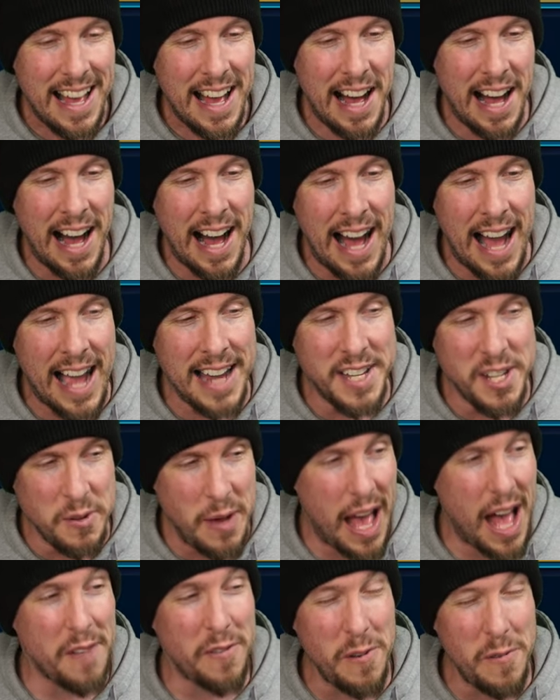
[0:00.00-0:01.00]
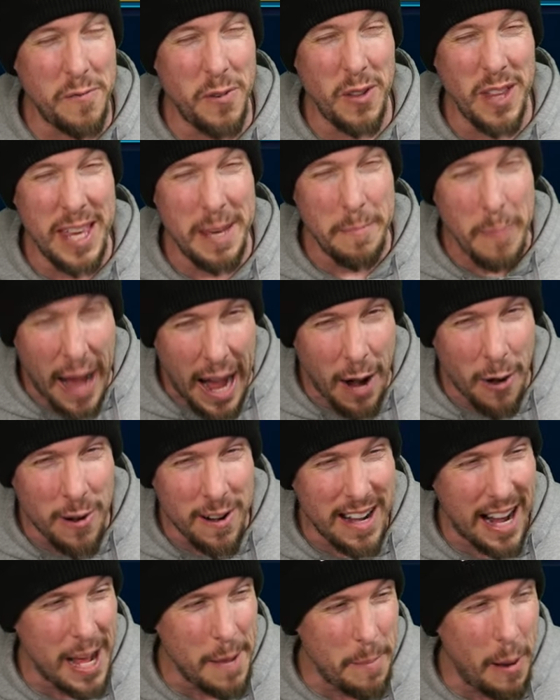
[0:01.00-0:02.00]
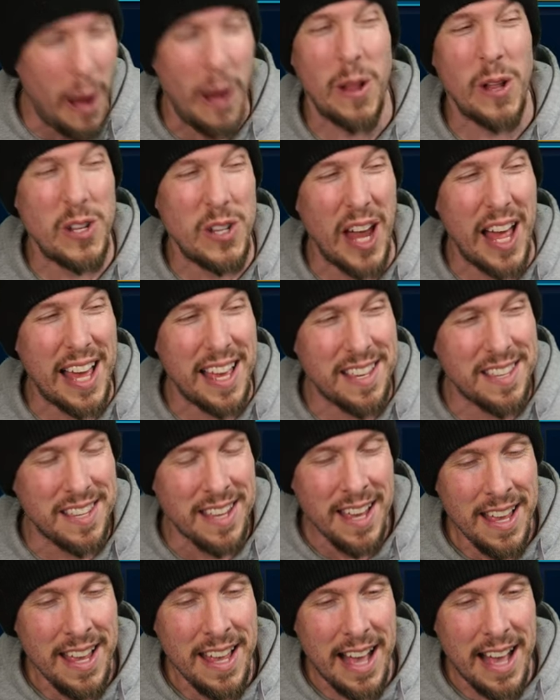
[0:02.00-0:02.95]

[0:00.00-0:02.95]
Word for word: Uh, I do have her fully empowered. I apologize.